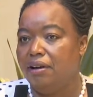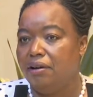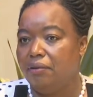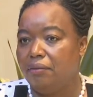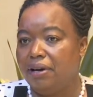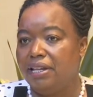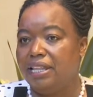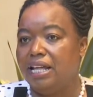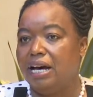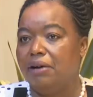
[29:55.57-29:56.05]

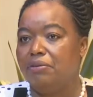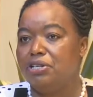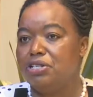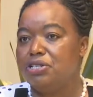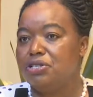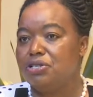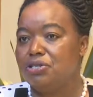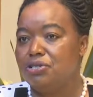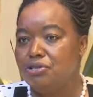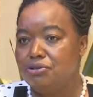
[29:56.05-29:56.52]
whether we
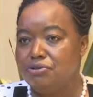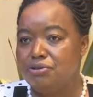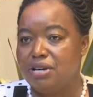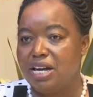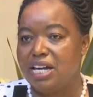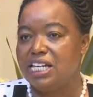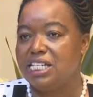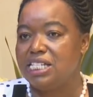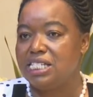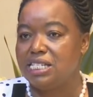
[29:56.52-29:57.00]
should do
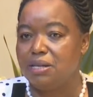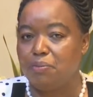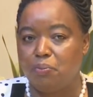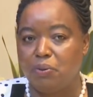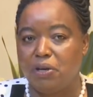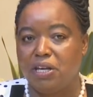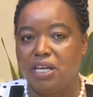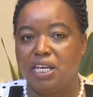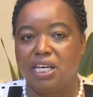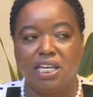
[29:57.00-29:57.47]

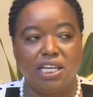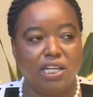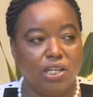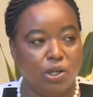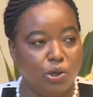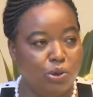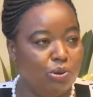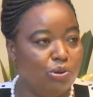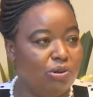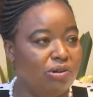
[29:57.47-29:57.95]
ACP
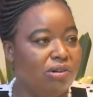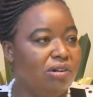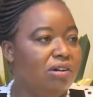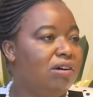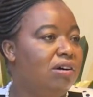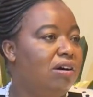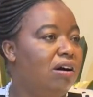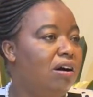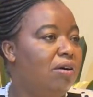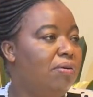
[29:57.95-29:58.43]
EU
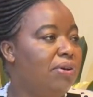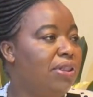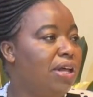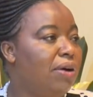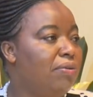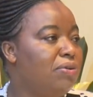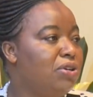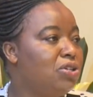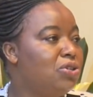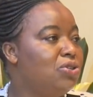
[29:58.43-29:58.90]
or
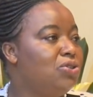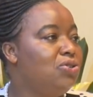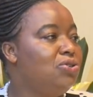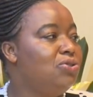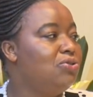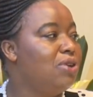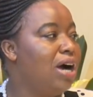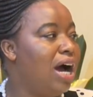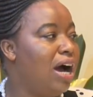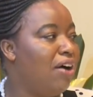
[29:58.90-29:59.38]
whether we should
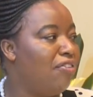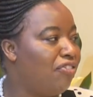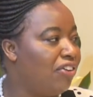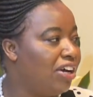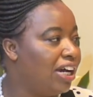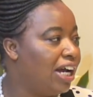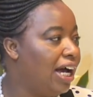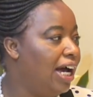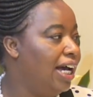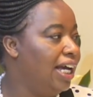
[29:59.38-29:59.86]
do
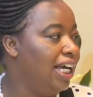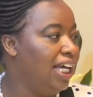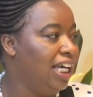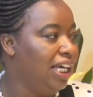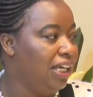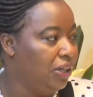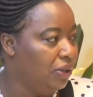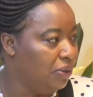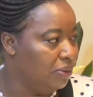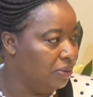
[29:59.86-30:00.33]
Africa
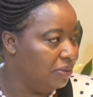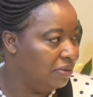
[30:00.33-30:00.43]
EU.